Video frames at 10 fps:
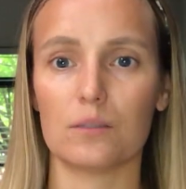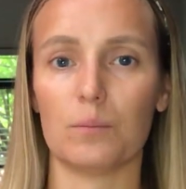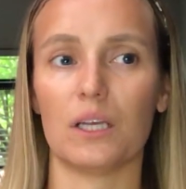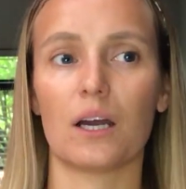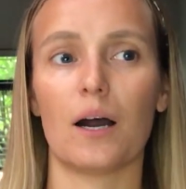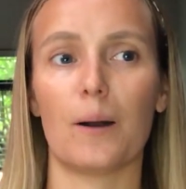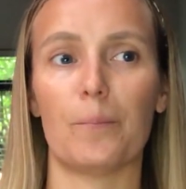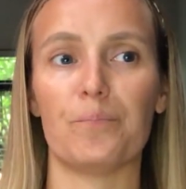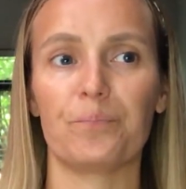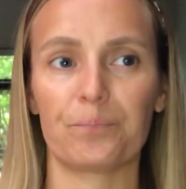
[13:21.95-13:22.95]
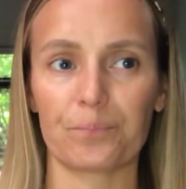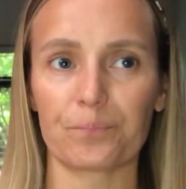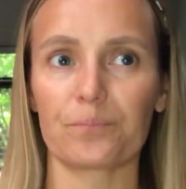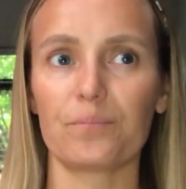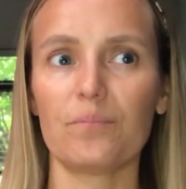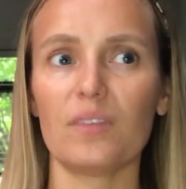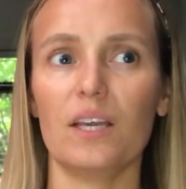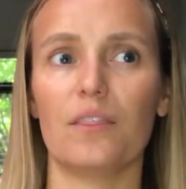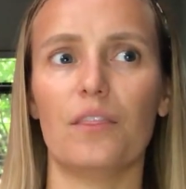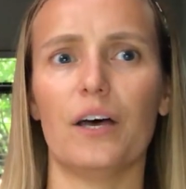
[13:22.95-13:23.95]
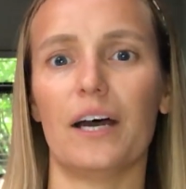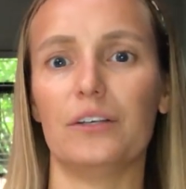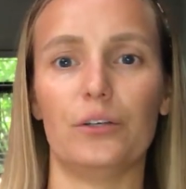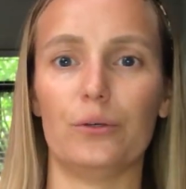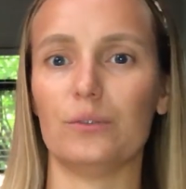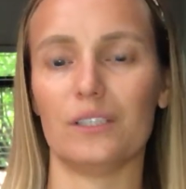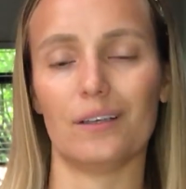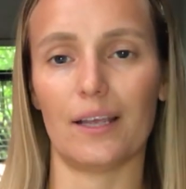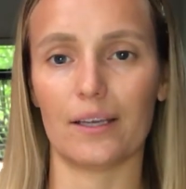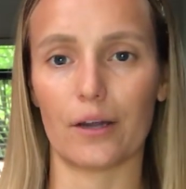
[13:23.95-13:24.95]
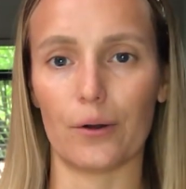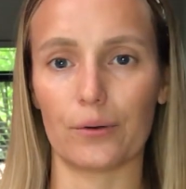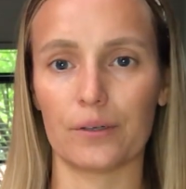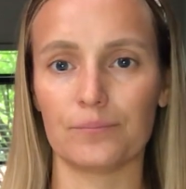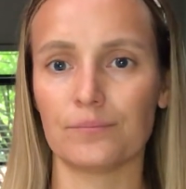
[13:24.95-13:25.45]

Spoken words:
become that new DNA code.